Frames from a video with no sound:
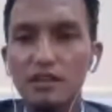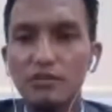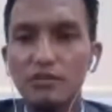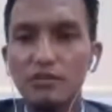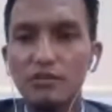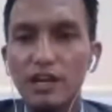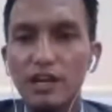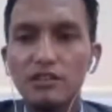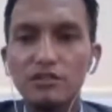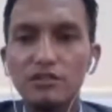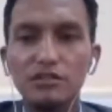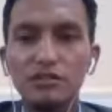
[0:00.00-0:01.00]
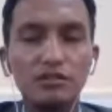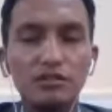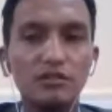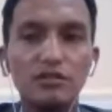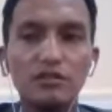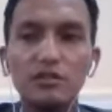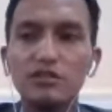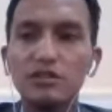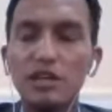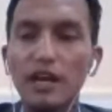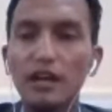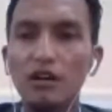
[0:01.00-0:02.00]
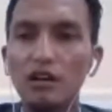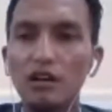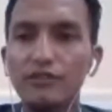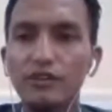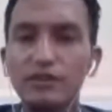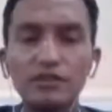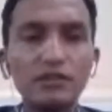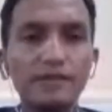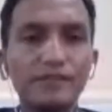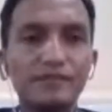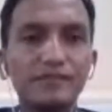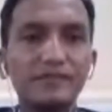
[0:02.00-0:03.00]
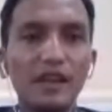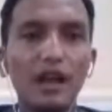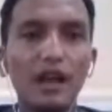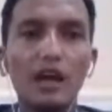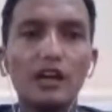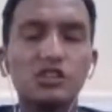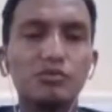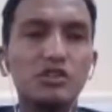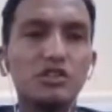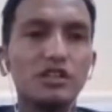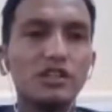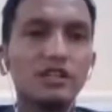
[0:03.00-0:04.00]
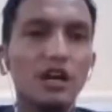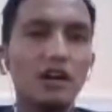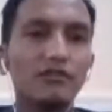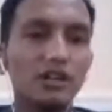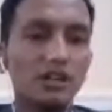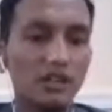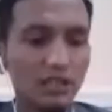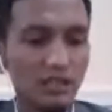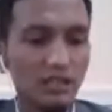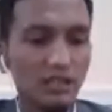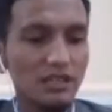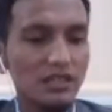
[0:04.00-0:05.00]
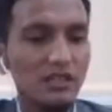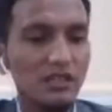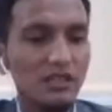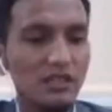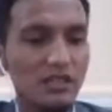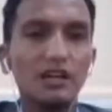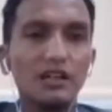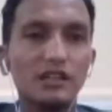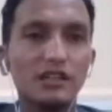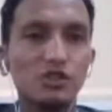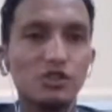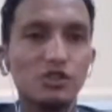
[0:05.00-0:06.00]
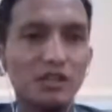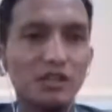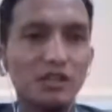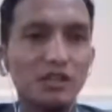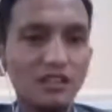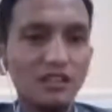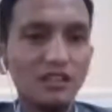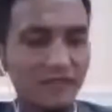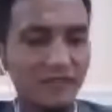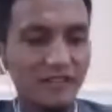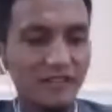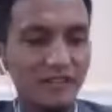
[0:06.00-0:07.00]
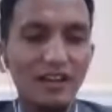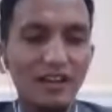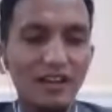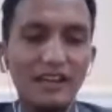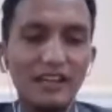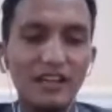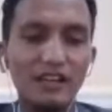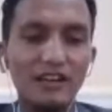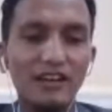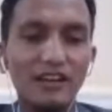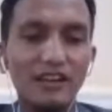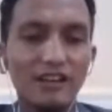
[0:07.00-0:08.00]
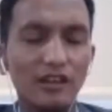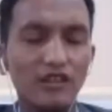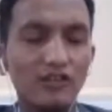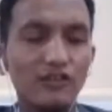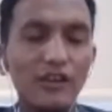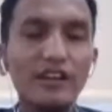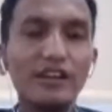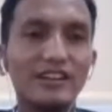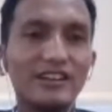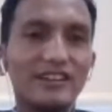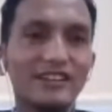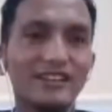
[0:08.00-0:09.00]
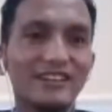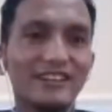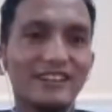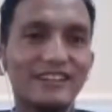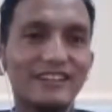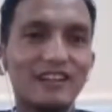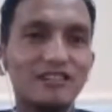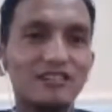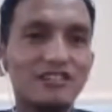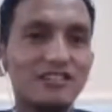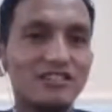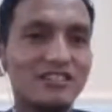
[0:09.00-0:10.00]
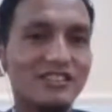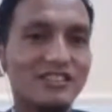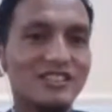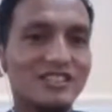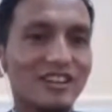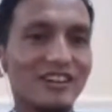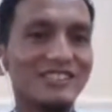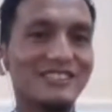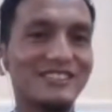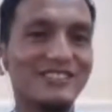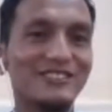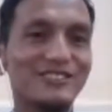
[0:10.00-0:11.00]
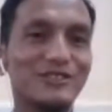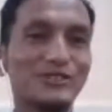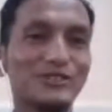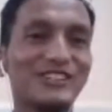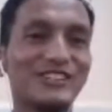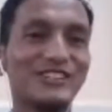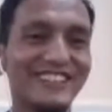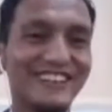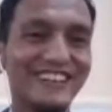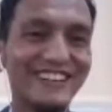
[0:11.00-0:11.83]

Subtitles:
would like to thank all of you, especially our resource person. I can feel that she is thirsty also.